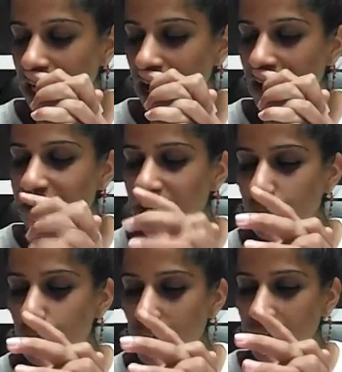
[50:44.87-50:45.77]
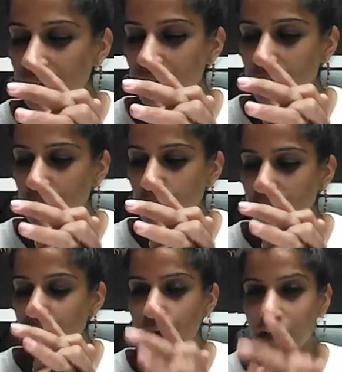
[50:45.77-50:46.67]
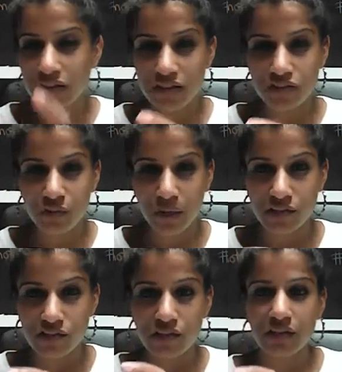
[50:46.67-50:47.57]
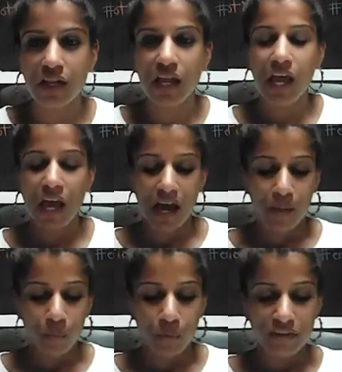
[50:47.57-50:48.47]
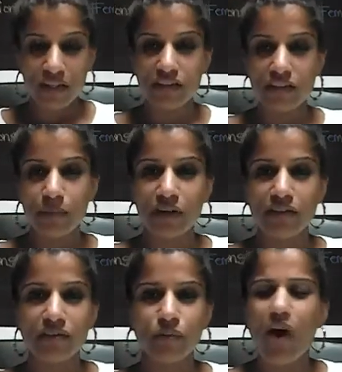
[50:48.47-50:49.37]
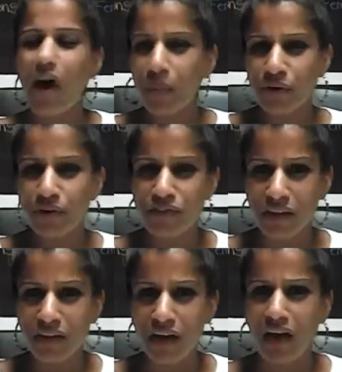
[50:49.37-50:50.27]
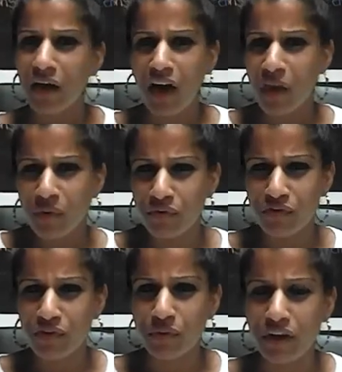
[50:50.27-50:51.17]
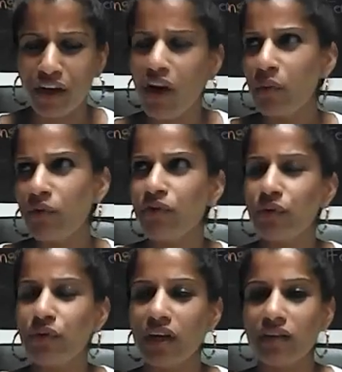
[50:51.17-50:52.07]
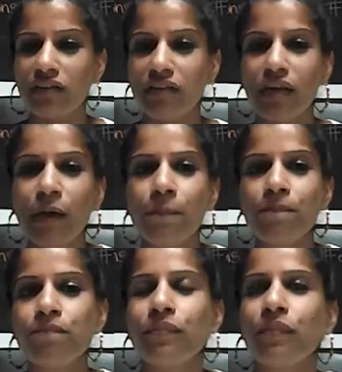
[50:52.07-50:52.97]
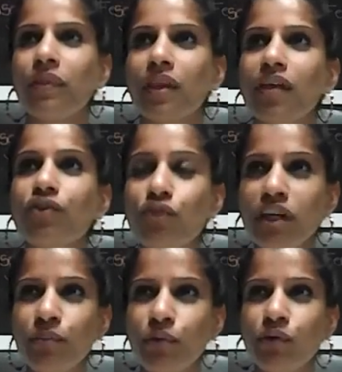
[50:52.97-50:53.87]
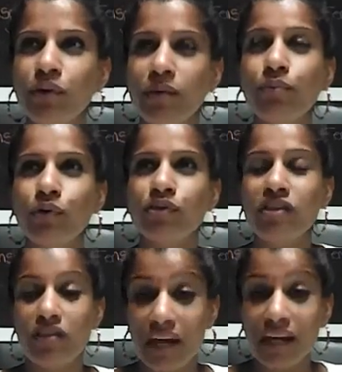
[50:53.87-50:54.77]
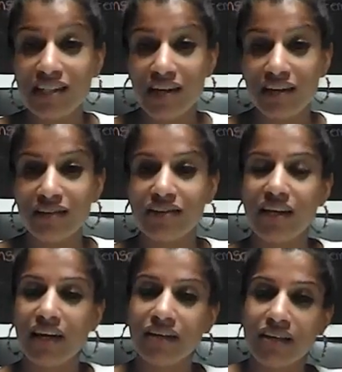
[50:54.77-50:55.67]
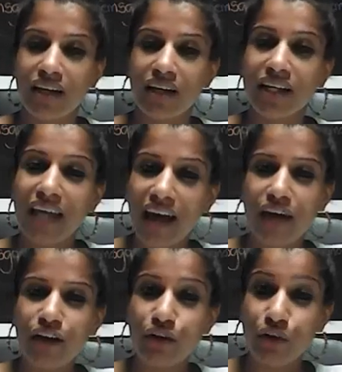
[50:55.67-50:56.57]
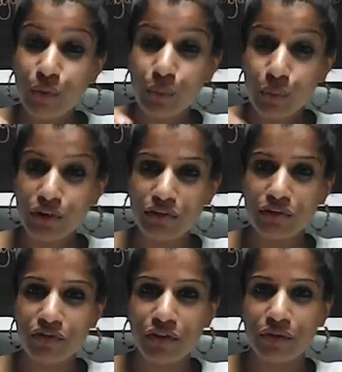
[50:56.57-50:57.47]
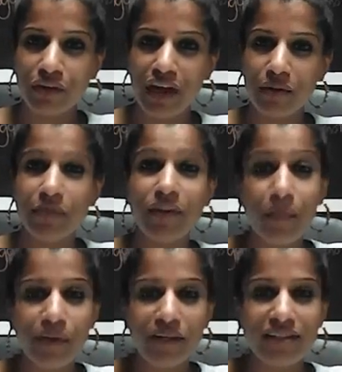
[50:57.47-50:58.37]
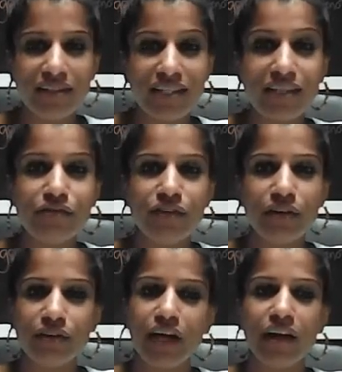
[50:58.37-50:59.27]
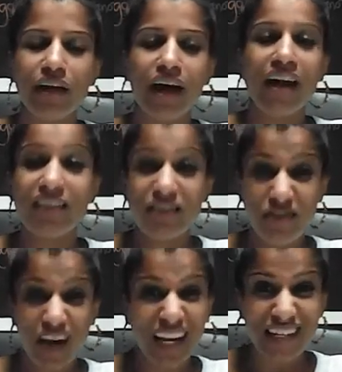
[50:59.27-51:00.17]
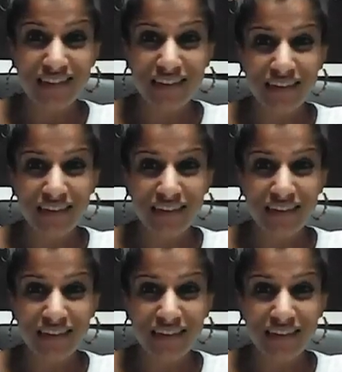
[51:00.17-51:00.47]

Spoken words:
I think when we look at a situation and we say to the person, well, I wouldn't have done that. I wouldn't feel that. I would feel this. It's really important there to understand, yeah, you wouldn't feel that, but that person did feel that, and it's valid.